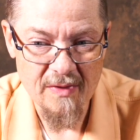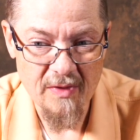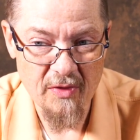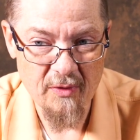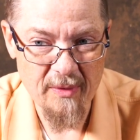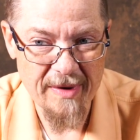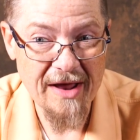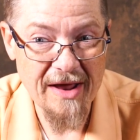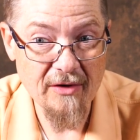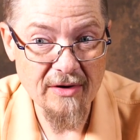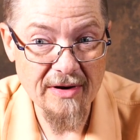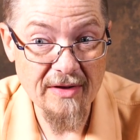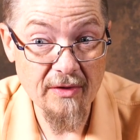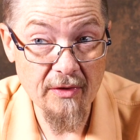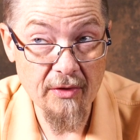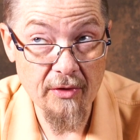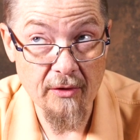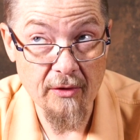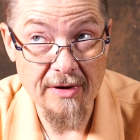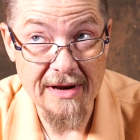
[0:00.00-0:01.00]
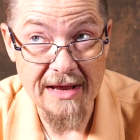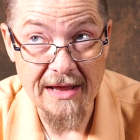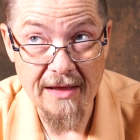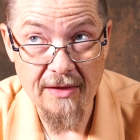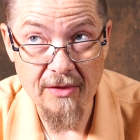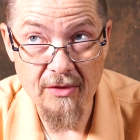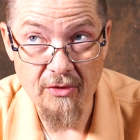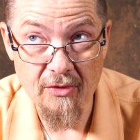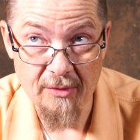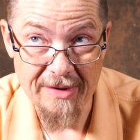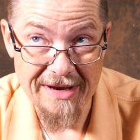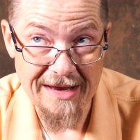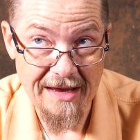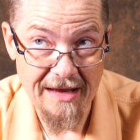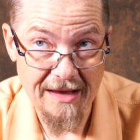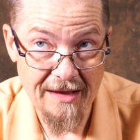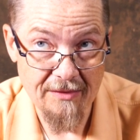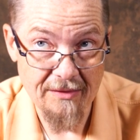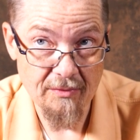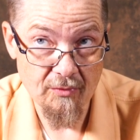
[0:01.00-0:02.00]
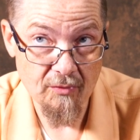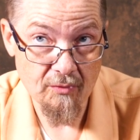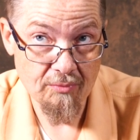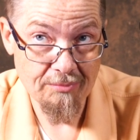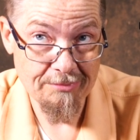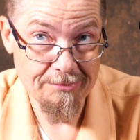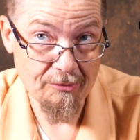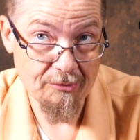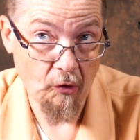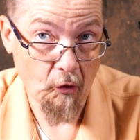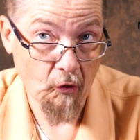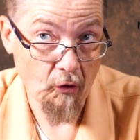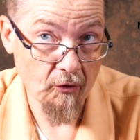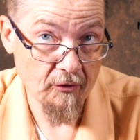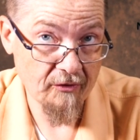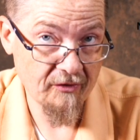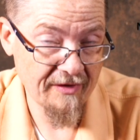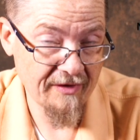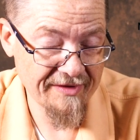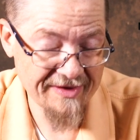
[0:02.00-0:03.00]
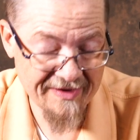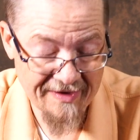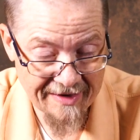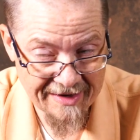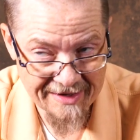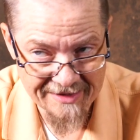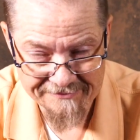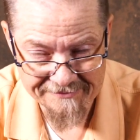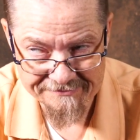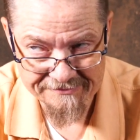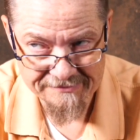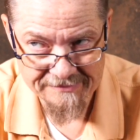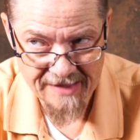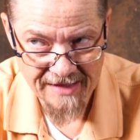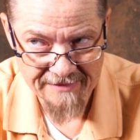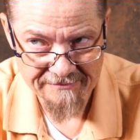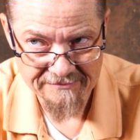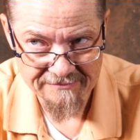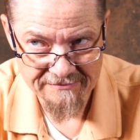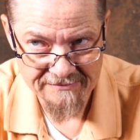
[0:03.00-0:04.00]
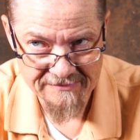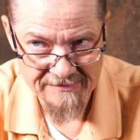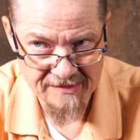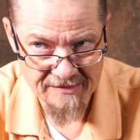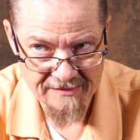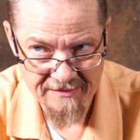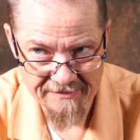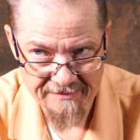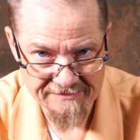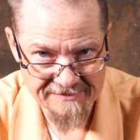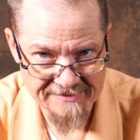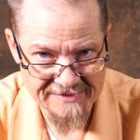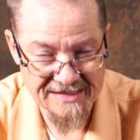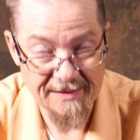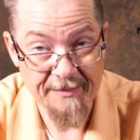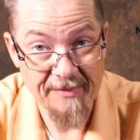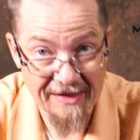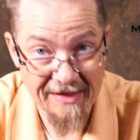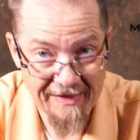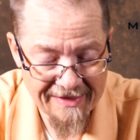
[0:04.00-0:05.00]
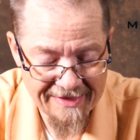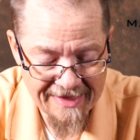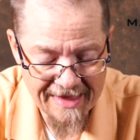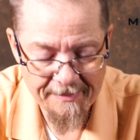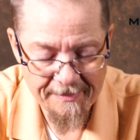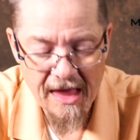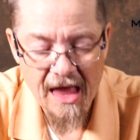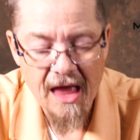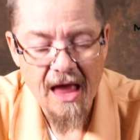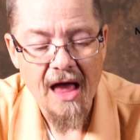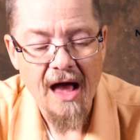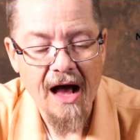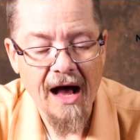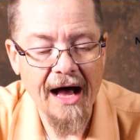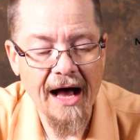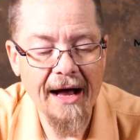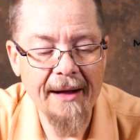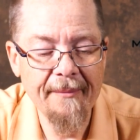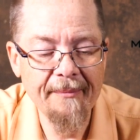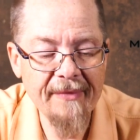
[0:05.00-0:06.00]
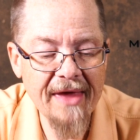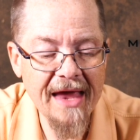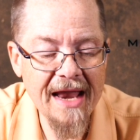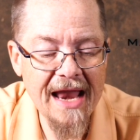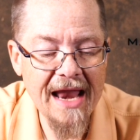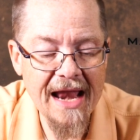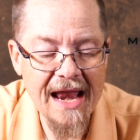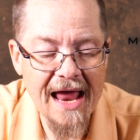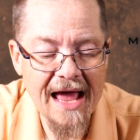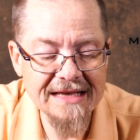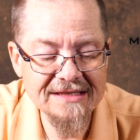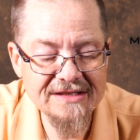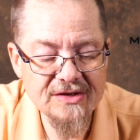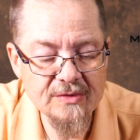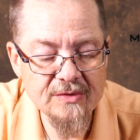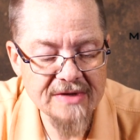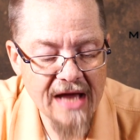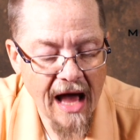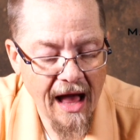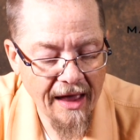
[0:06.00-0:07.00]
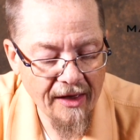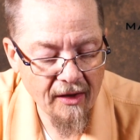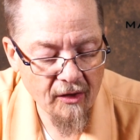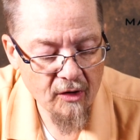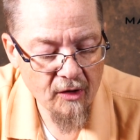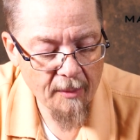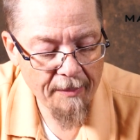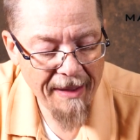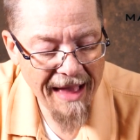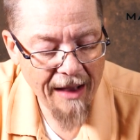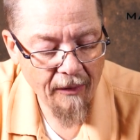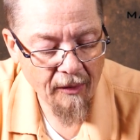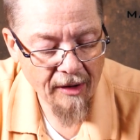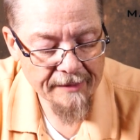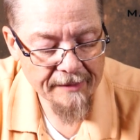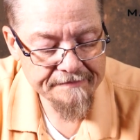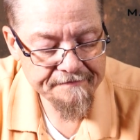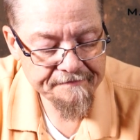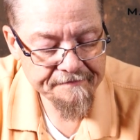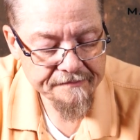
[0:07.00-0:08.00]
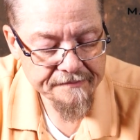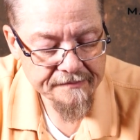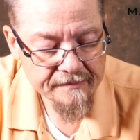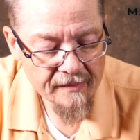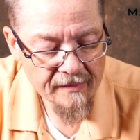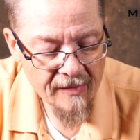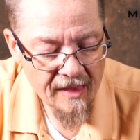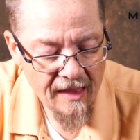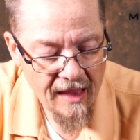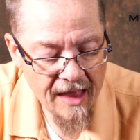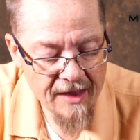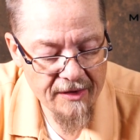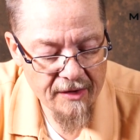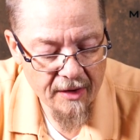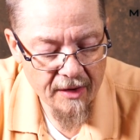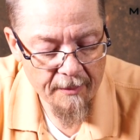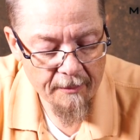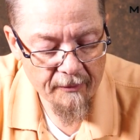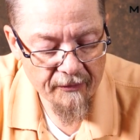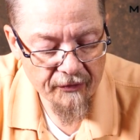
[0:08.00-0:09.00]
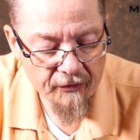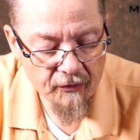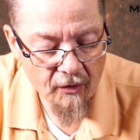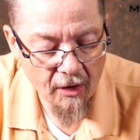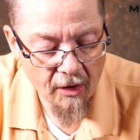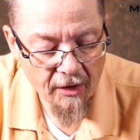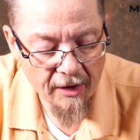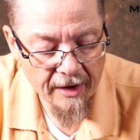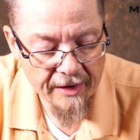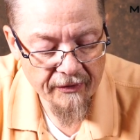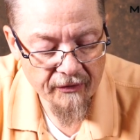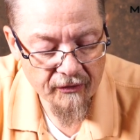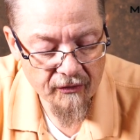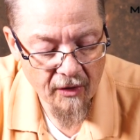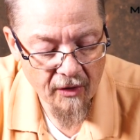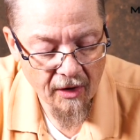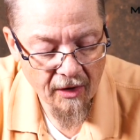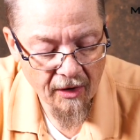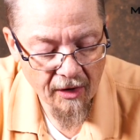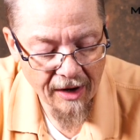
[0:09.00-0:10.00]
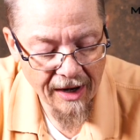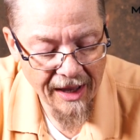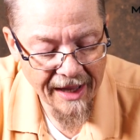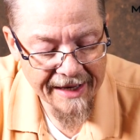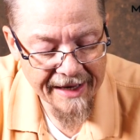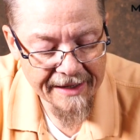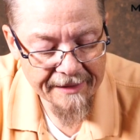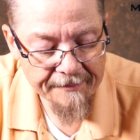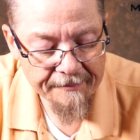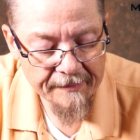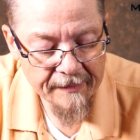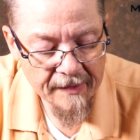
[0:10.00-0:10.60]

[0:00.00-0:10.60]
333 thirds of a second, something like that. And then as you dial your power and you go stronger and stronger light,